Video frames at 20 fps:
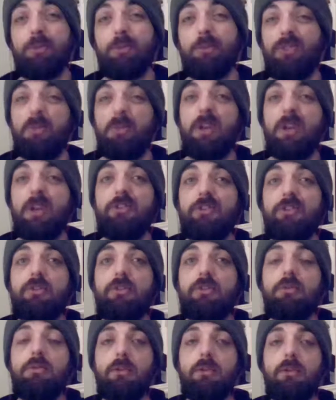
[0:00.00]

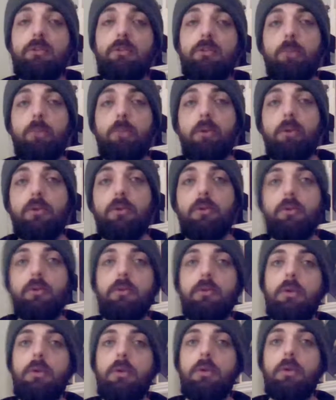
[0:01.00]
diminished his
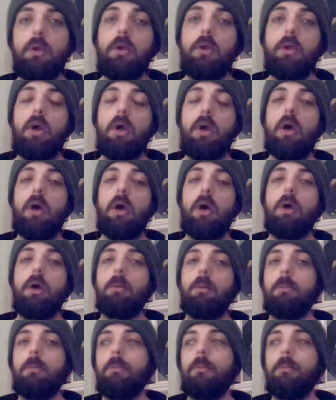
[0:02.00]
importance.
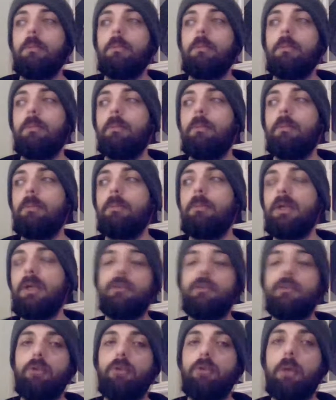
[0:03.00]

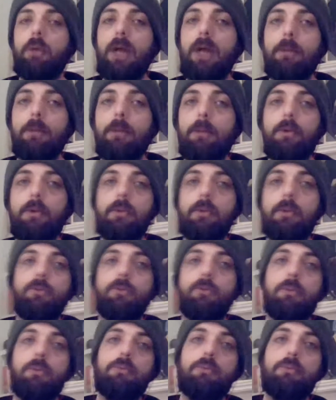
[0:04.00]
Because they're trying to backburner him
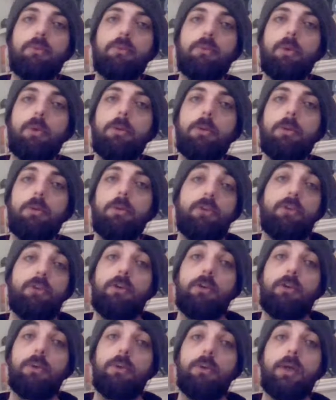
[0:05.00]
for Roman, which
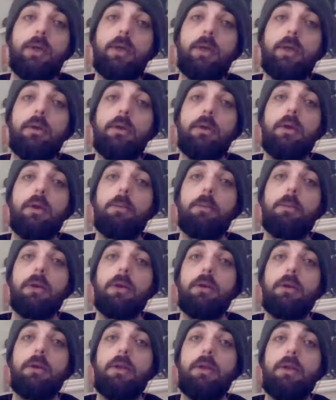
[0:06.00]
I totally get,
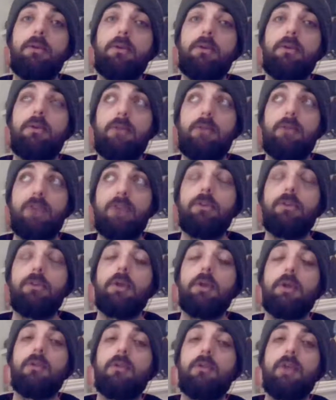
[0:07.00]
but it
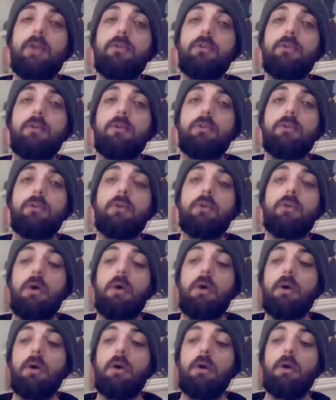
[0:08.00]
definitely has lessened his
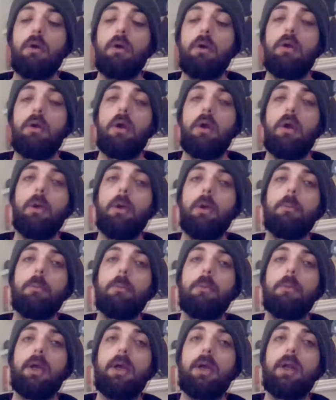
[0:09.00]
star.
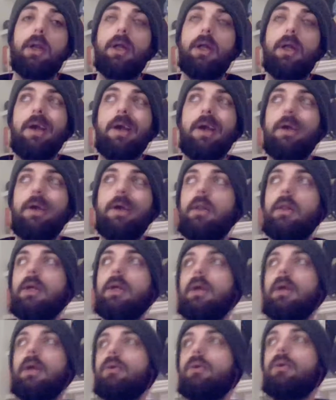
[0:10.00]
And I kind of
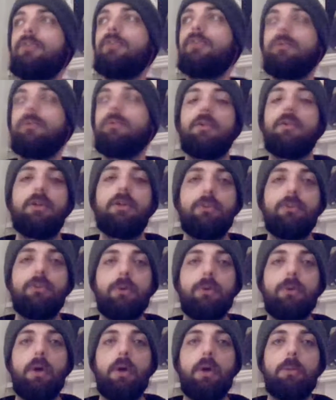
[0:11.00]
like, I don't know if it was
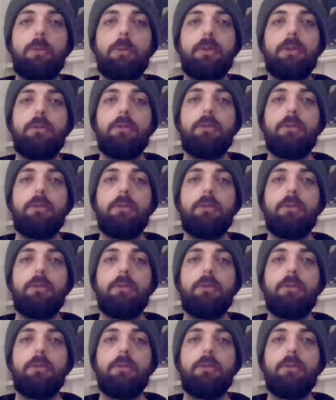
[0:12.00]
intentional or not, but